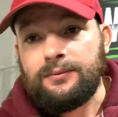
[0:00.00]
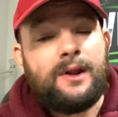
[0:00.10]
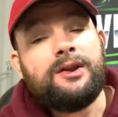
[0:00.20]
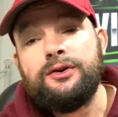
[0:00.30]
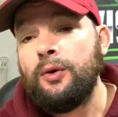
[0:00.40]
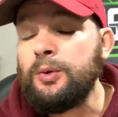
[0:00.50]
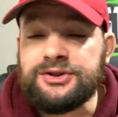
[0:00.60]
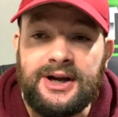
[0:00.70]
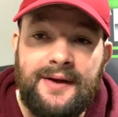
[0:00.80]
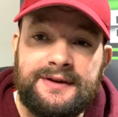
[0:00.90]
You're always
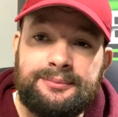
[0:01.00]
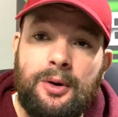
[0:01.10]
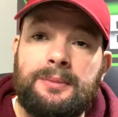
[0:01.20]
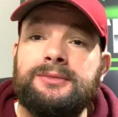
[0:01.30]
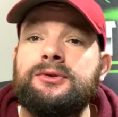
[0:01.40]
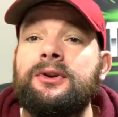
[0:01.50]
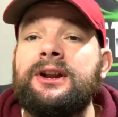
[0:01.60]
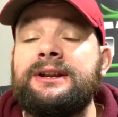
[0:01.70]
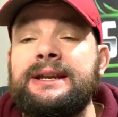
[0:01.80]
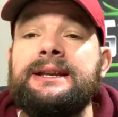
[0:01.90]
going to have this problem is you're
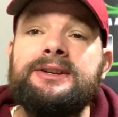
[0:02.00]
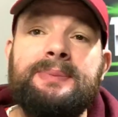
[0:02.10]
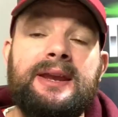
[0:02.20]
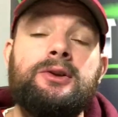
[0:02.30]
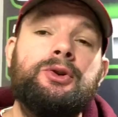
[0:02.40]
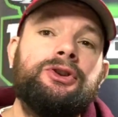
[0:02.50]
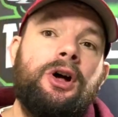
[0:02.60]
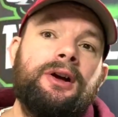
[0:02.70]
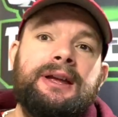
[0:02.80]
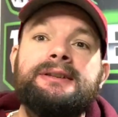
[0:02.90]
going to need to pick your
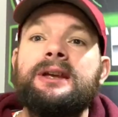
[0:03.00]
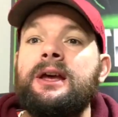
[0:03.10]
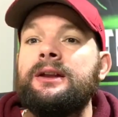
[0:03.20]
targets.